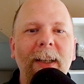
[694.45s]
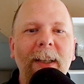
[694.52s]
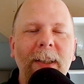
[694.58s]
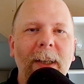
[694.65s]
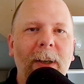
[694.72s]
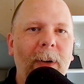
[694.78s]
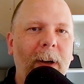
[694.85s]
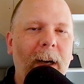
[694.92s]

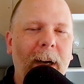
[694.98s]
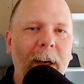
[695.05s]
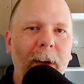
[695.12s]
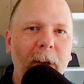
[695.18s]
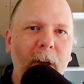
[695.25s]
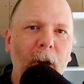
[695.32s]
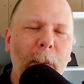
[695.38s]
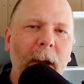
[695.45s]
So
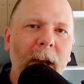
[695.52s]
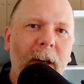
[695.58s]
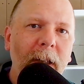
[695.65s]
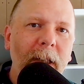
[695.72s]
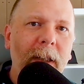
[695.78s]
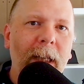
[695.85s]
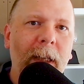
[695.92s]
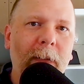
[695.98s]
no matter
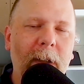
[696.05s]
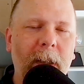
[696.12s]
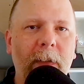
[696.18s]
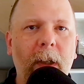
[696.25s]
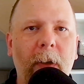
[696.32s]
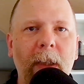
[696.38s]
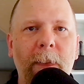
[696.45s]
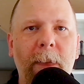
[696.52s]
your level of
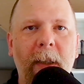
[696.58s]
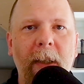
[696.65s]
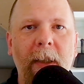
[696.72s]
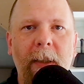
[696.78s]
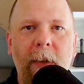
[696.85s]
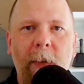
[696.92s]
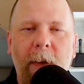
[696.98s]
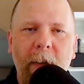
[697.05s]
Go
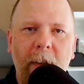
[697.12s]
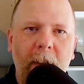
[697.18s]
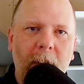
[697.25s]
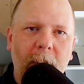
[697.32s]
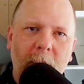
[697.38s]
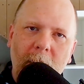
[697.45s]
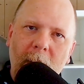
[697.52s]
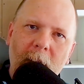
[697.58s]
experience, whether
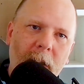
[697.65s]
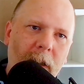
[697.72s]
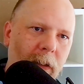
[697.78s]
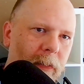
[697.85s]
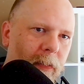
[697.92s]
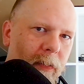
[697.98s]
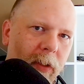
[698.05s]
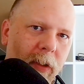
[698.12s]
you're
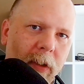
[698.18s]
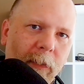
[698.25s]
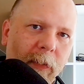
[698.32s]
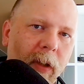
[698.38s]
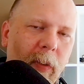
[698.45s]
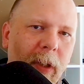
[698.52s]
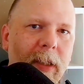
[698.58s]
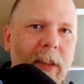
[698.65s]
just a
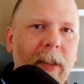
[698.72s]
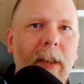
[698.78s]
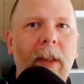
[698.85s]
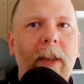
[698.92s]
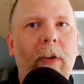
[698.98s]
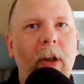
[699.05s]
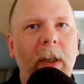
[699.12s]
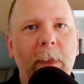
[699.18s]
few weeks
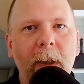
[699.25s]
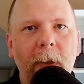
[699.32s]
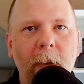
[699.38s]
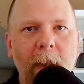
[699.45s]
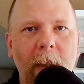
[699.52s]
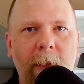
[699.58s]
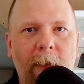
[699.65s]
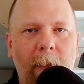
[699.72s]
in or you've been
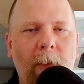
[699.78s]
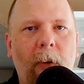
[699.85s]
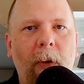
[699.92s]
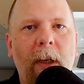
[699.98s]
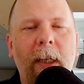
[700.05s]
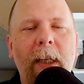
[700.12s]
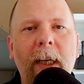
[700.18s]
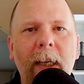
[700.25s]
doing it for more
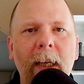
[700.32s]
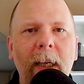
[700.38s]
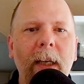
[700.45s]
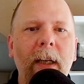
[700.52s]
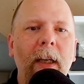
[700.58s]
than a decade,